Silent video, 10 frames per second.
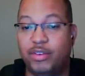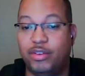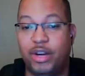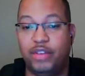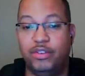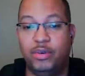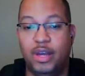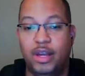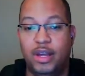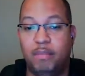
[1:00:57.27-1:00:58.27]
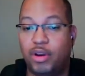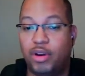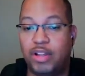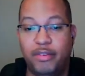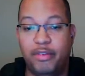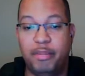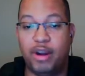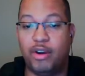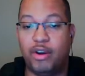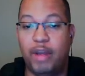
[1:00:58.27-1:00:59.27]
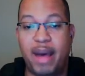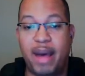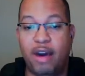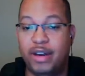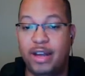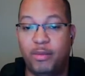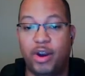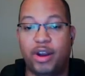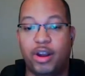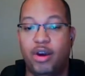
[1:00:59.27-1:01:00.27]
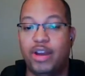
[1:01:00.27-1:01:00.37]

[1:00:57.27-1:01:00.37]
or you want to do Motor Club of America or Empower Network